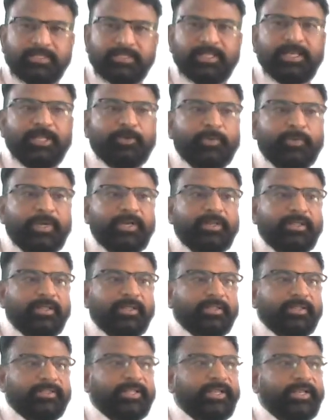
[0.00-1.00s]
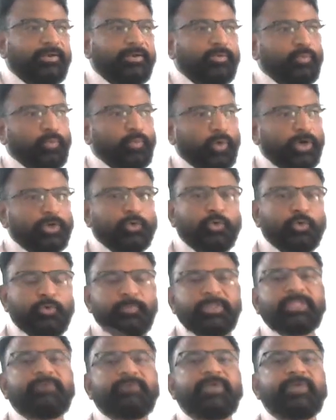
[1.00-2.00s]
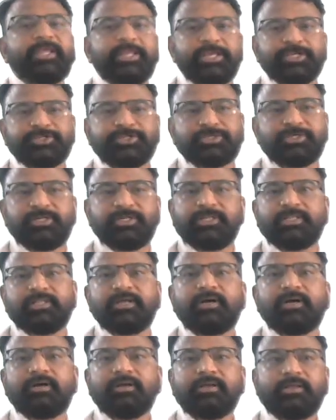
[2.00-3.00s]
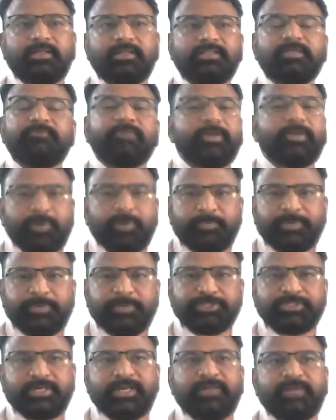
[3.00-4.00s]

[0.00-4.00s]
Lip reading: in the liquid, then what could be the variation in the vapor pressure,